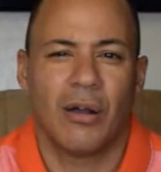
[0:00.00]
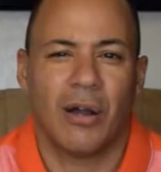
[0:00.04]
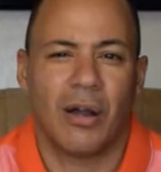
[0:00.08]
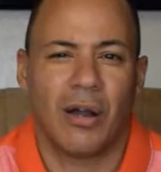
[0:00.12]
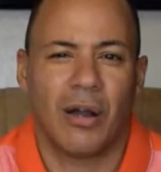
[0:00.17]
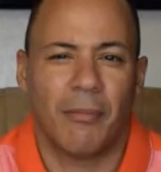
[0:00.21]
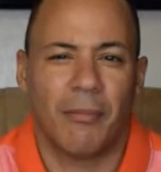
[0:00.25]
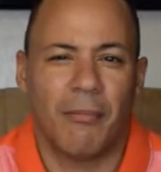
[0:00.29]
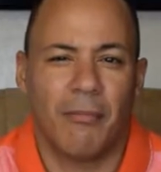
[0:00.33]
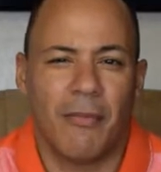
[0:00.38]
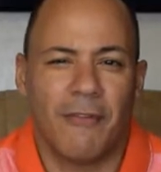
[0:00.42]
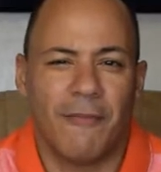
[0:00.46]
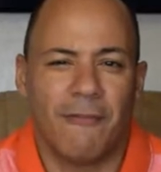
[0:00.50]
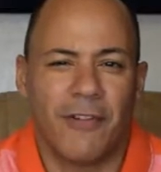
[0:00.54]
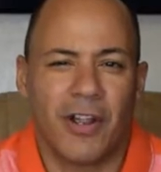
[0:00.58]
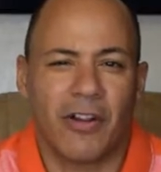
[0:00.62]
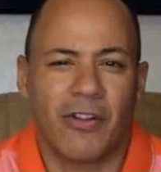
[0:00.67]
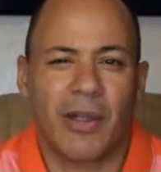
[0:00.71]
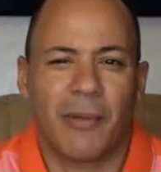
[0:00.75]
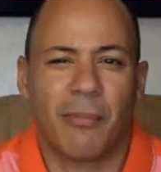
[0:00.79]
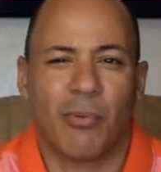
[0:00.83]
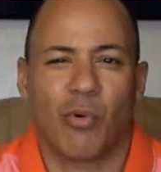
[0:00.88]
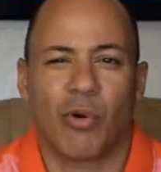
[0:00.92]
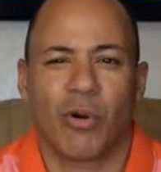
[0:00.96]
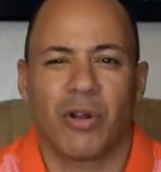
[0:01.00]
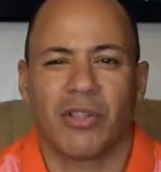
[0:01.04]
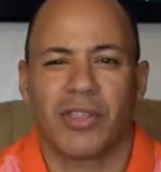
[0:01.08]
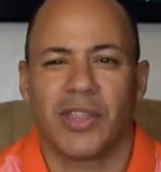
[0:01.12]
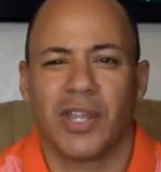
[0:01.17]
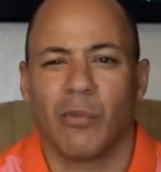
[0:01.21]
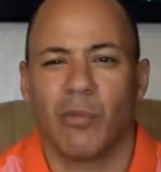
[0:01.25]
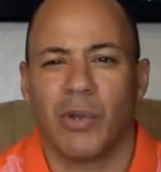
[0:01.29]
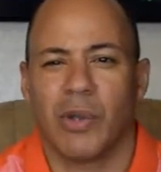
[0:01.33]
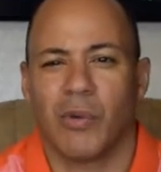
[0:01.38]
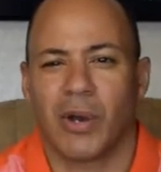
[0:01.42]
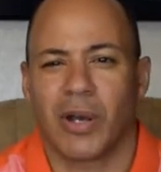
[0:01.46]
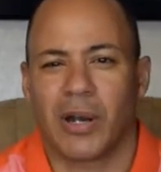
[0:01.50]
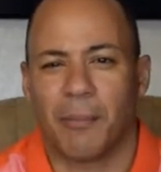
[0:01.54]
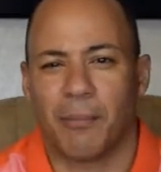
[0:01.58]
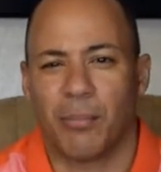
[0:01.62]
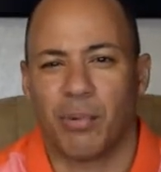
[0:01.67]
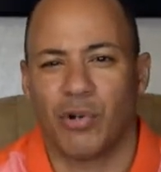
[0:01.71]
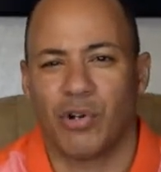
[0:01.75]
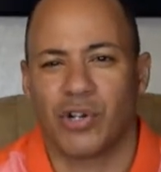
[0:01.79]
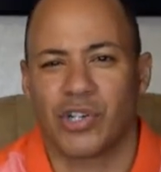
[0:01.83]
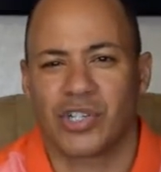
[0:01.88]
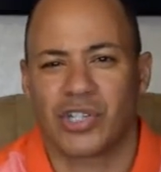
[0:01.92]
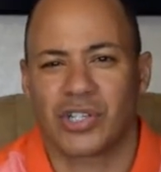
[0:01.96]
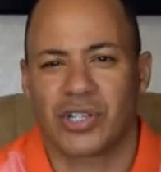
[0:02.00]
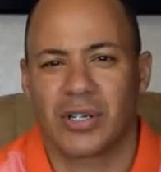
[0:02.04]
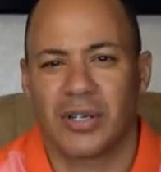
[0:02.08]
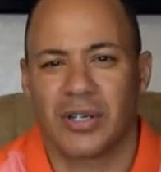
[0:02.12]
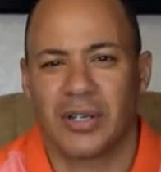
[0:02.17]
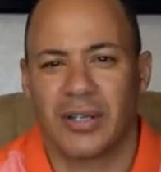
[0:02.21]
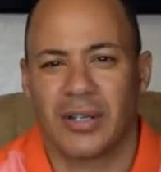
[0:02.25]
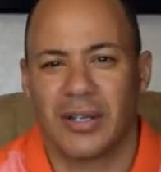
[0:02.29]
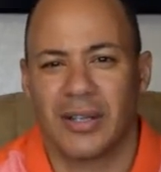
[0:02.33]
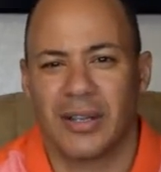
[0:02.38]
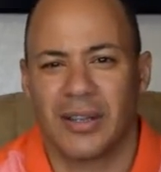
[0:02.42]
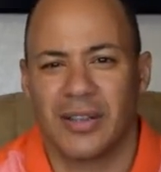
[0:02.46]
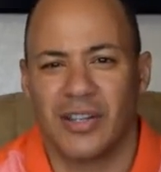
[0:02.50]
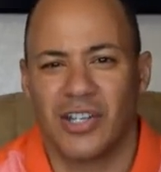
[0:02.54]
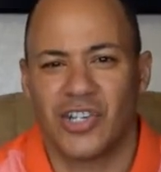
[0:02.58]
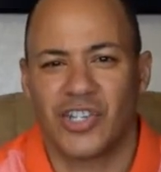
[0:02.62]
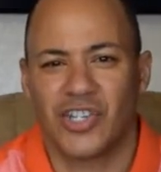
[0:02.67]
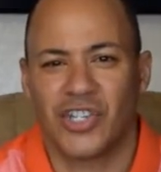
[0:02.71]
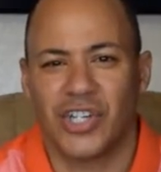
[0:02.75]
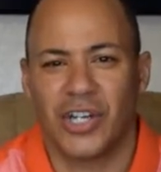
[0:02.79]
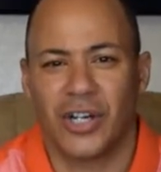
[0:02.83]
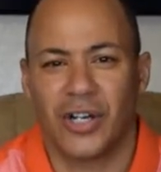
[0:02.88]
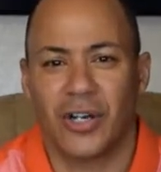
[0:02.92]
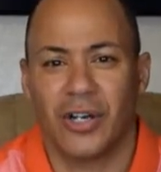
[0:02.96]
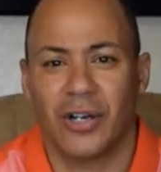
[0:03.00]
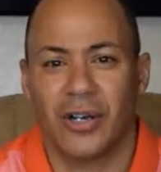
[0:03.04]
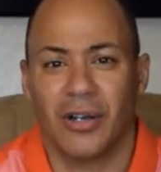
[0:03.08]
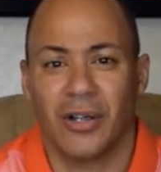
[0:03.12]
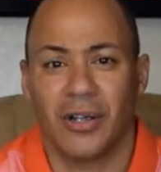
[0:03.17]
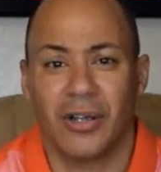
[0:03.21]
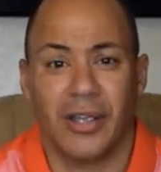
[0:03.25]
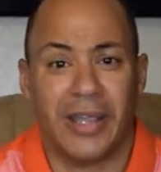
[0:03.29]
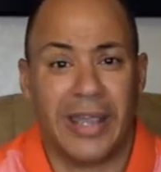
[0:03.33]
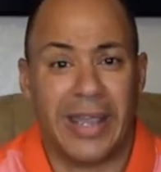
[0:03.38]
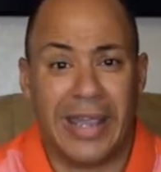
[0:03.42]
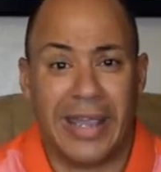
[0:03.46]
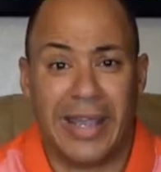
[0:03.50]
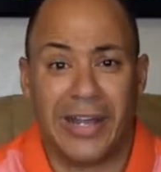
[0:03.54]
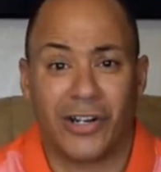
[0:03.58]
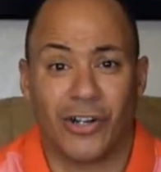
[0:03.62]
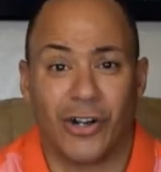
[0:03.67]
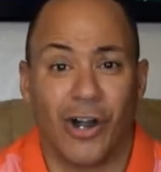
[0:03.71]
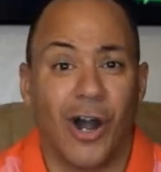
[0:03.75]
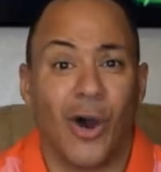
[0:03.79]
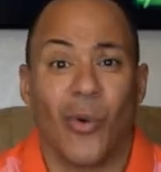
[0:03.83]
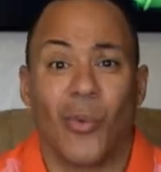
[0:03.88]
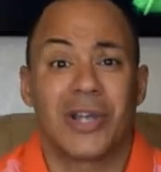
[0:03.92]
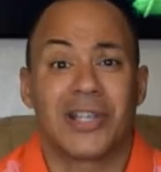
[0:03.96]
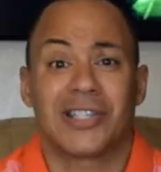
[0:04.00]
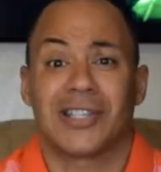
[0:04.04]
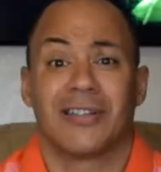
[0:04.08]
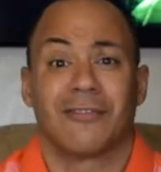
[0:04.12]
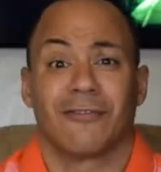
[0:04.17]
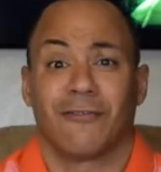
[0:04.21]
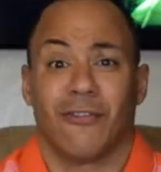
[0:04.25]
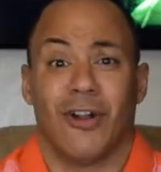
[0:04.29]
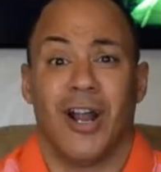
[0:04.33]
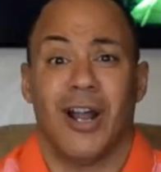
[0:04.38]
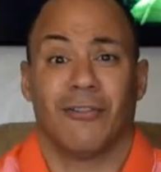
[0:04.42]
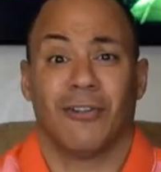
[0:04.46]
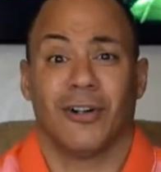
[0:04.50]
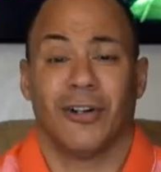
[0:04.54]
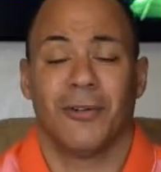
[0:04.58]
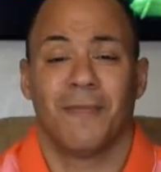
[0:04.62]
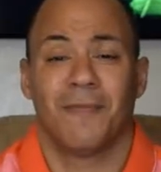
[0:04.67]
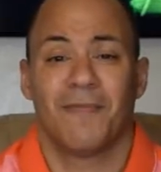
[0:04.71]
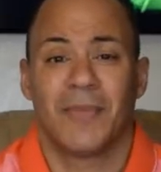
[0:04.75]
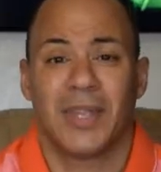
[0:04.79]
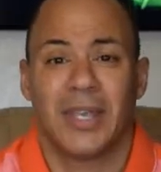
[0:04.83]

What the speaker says: A very important thing we want to push this year and always and forever